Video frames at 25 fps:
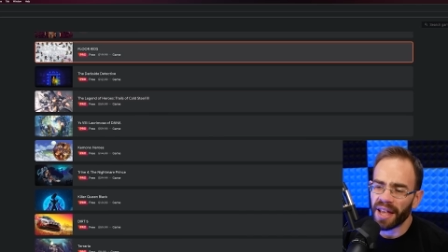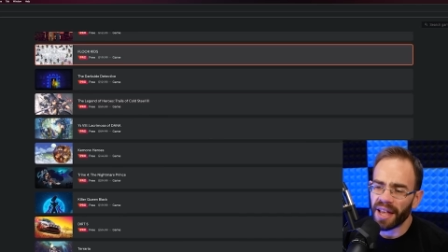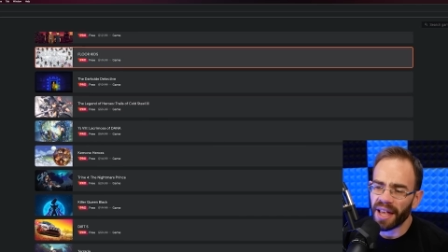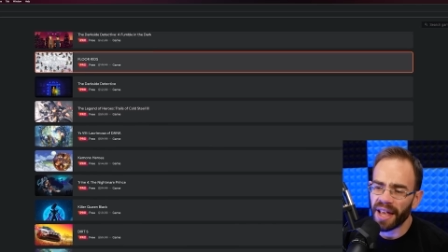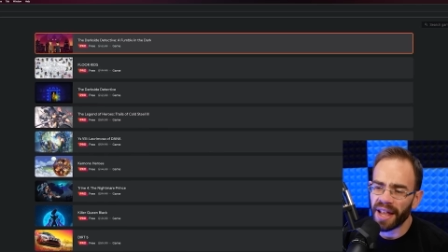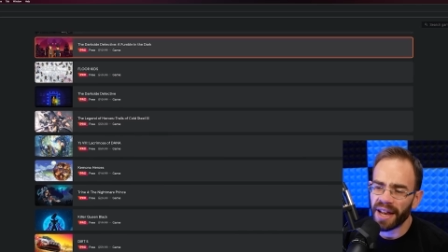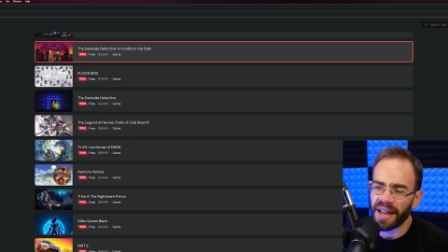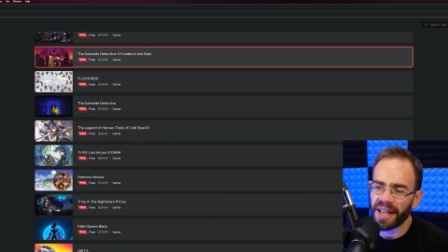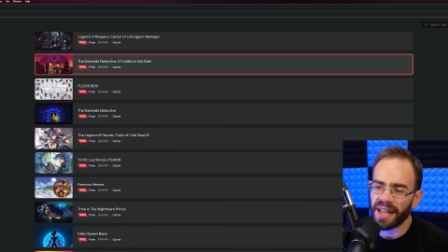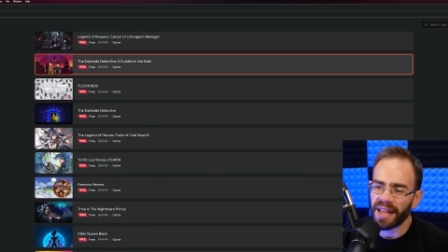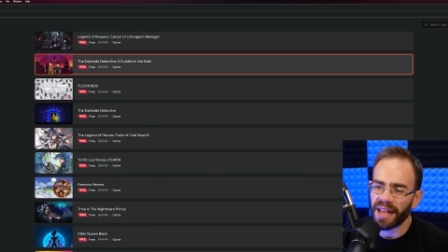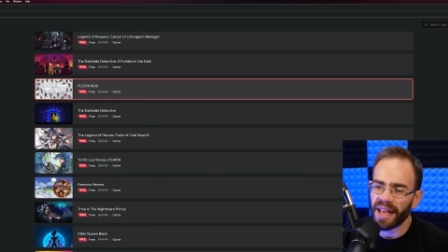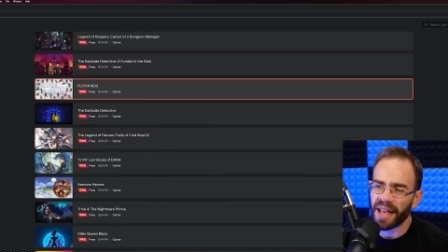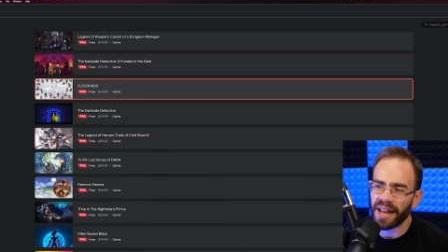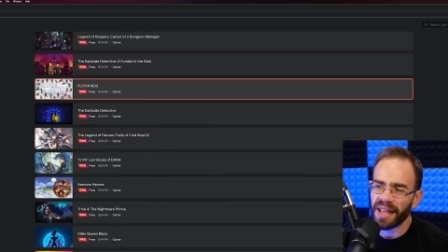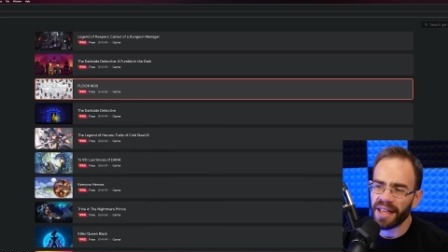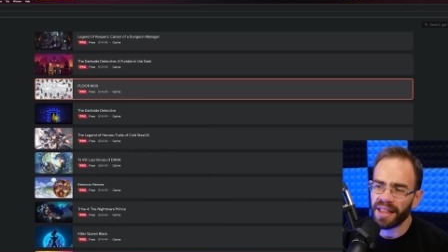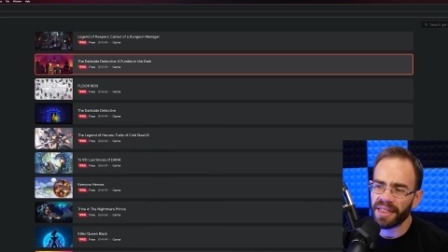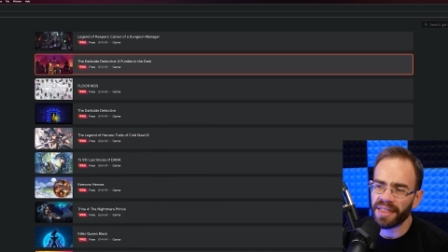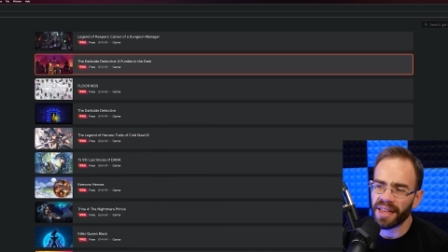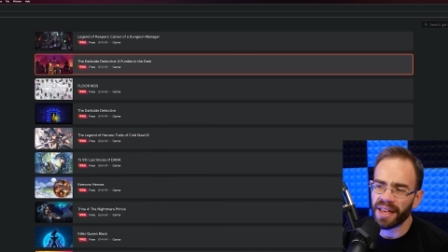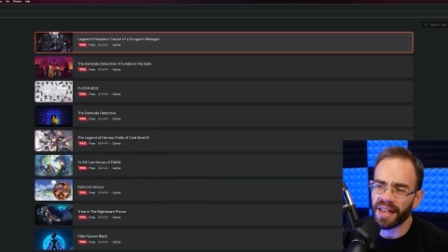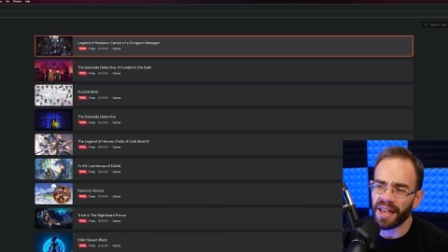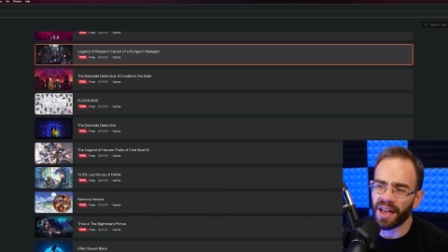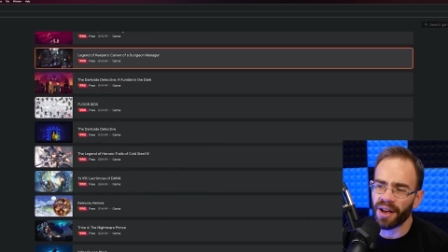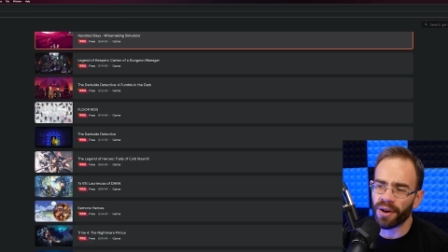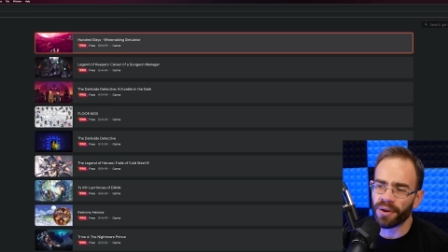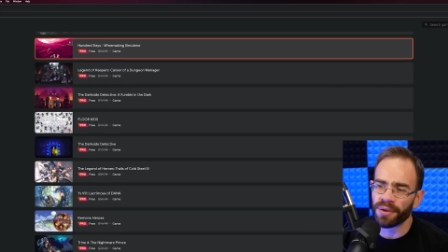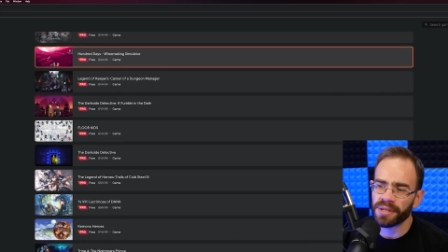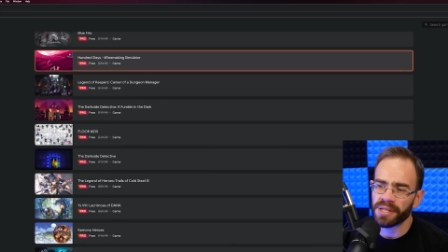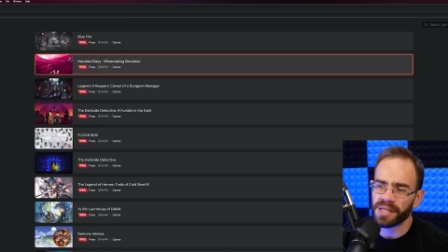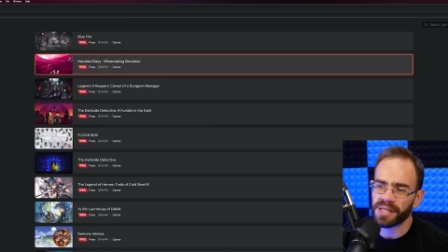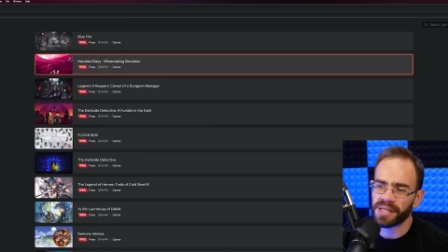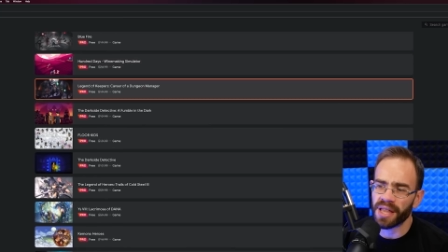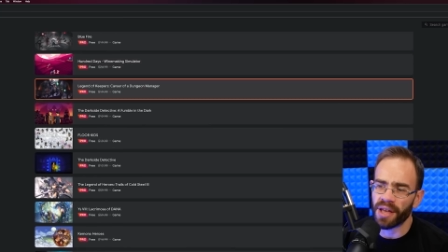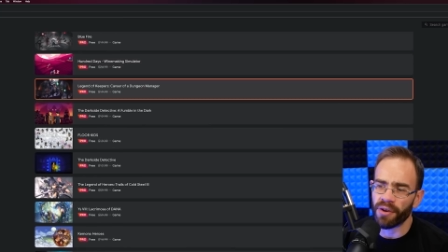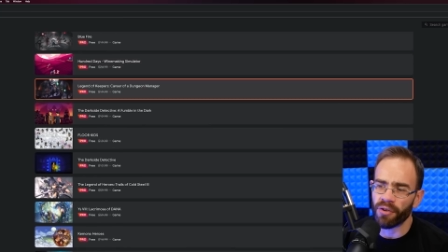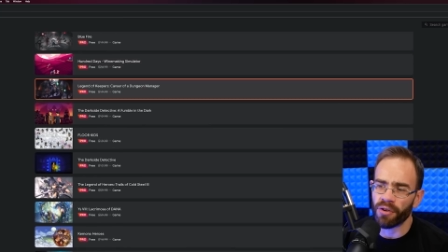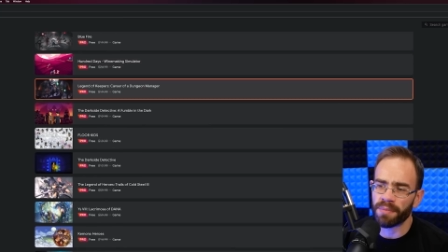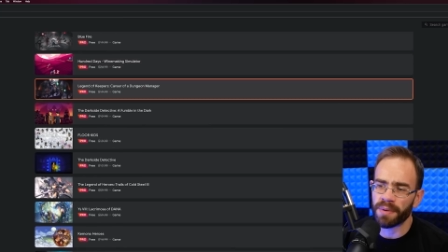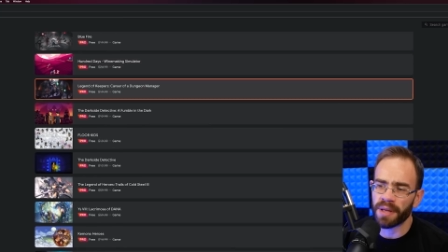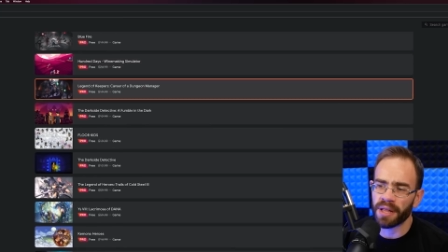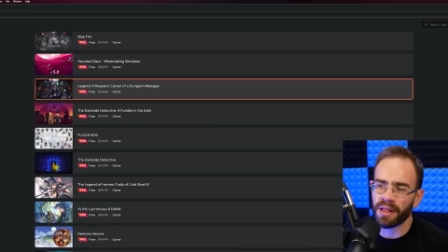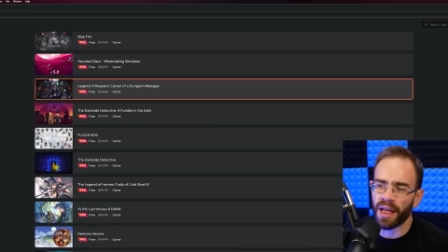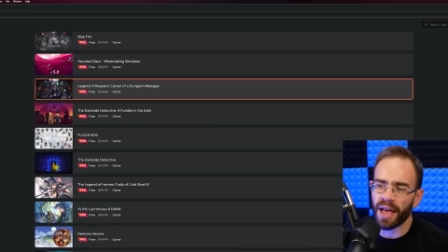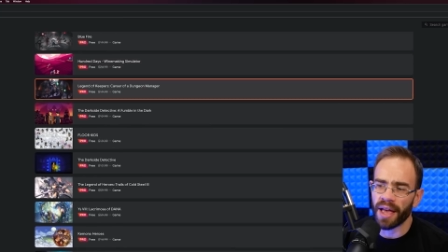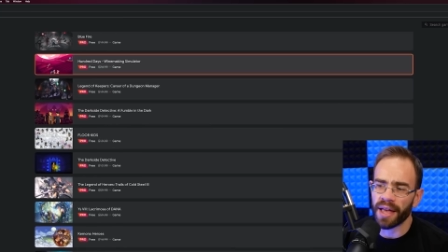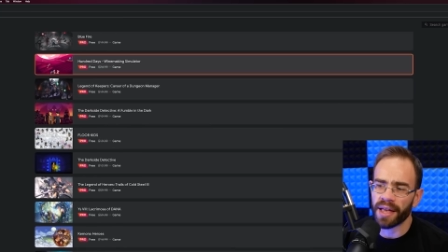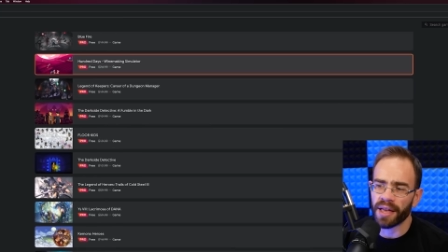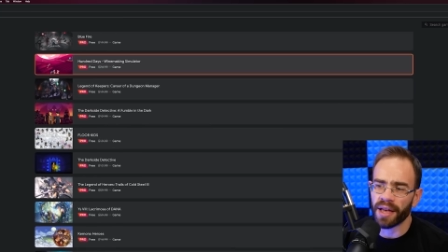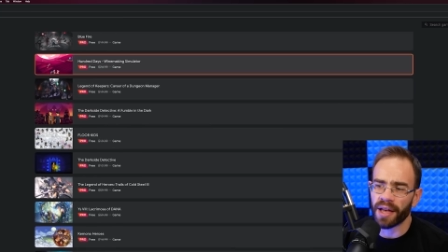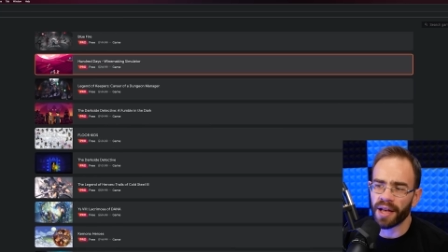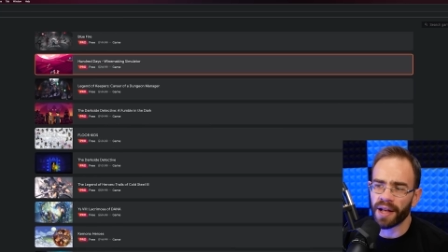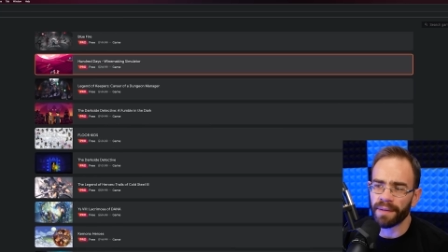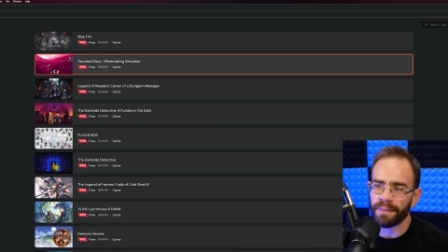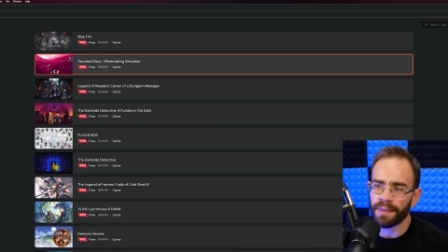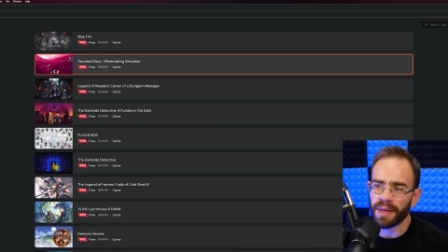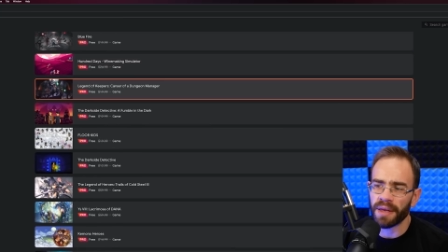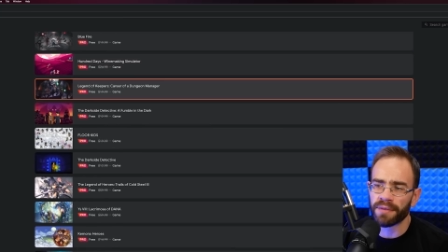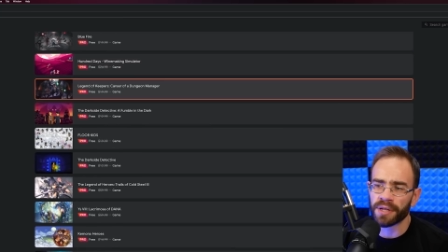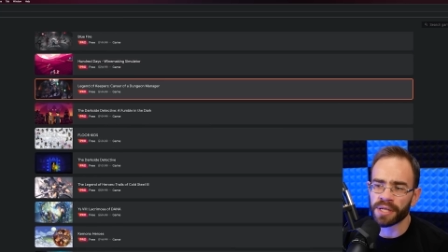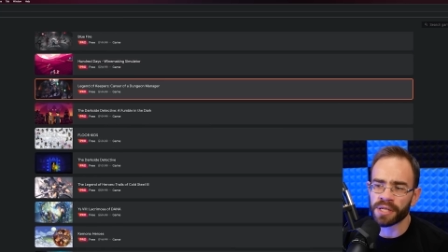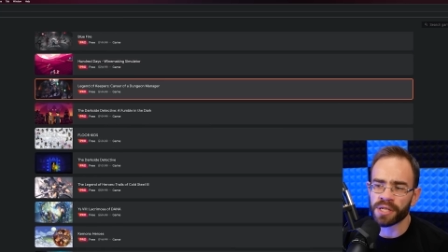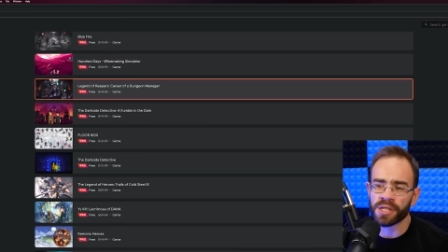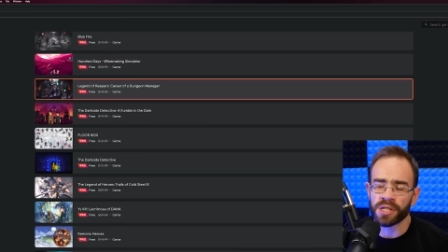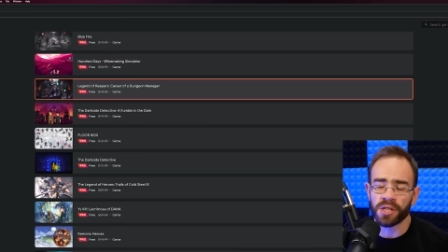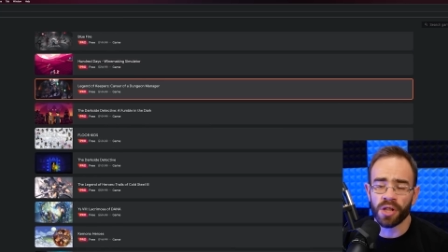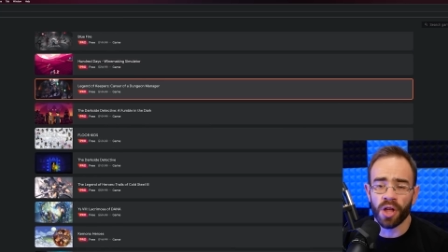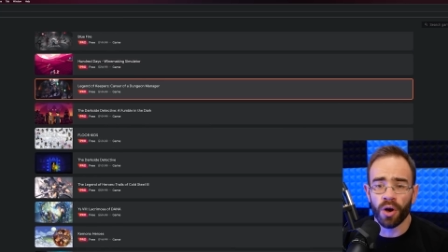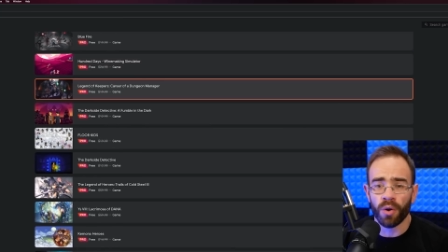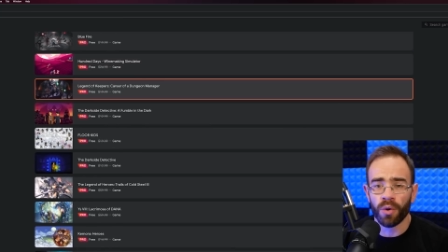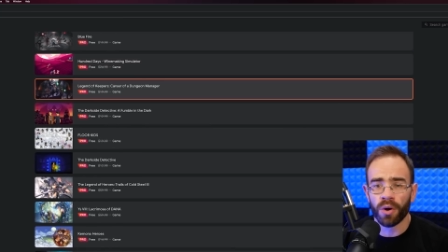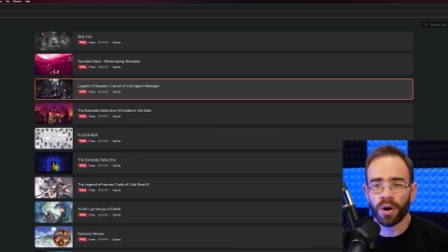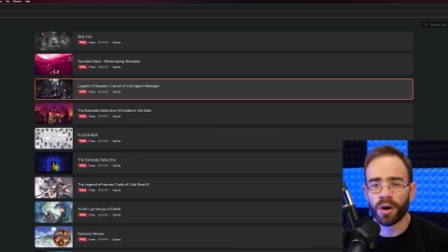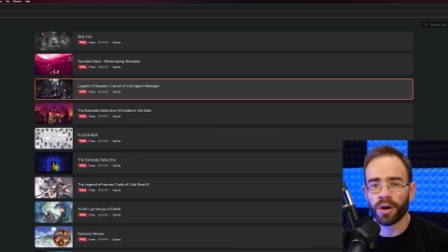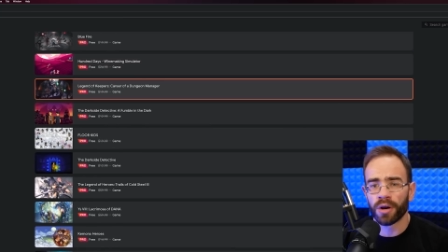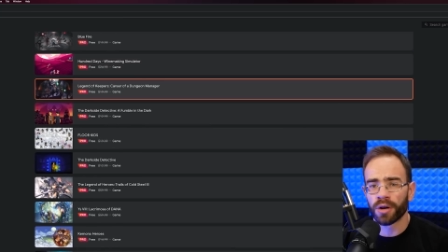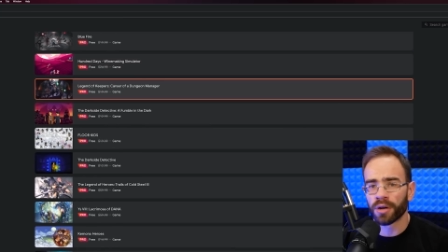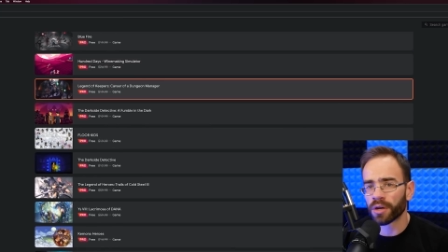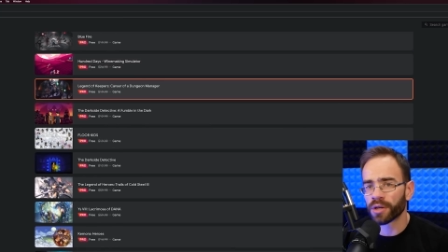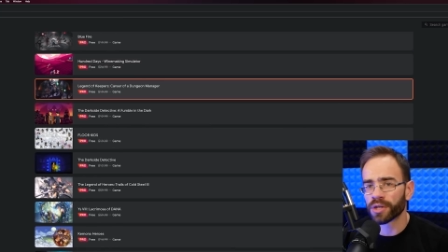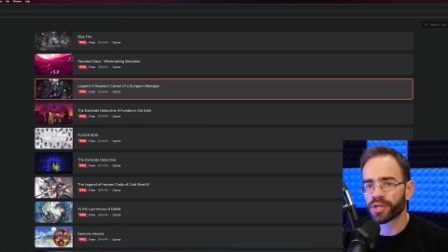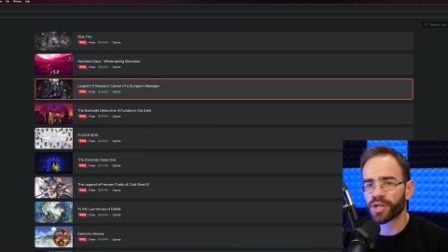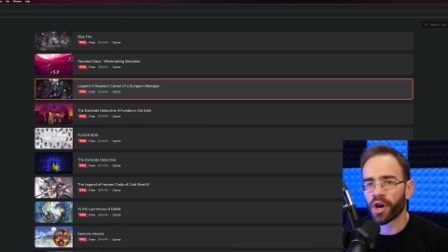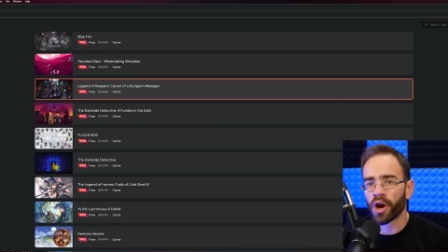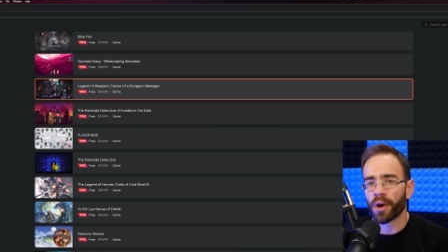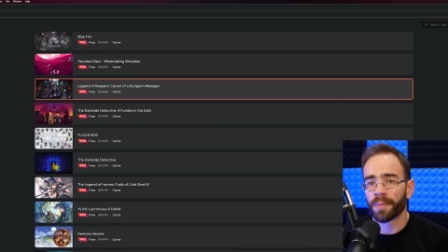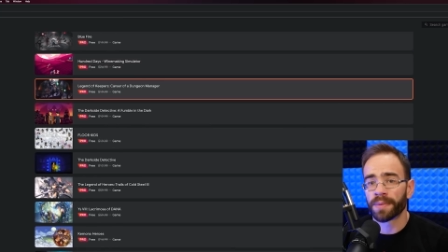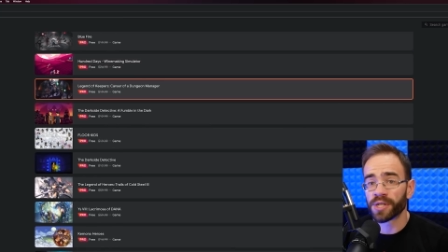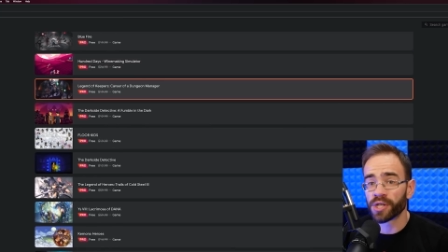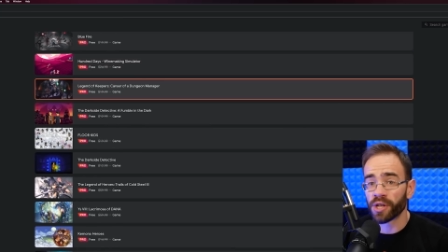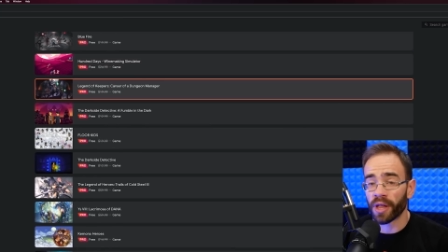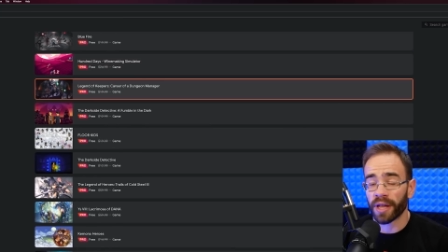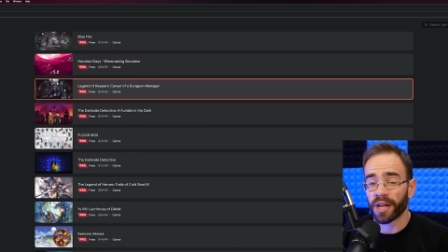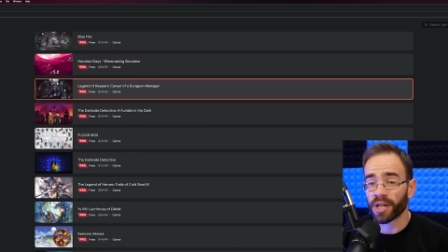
Any Anything else that would be like a even slower J R P G,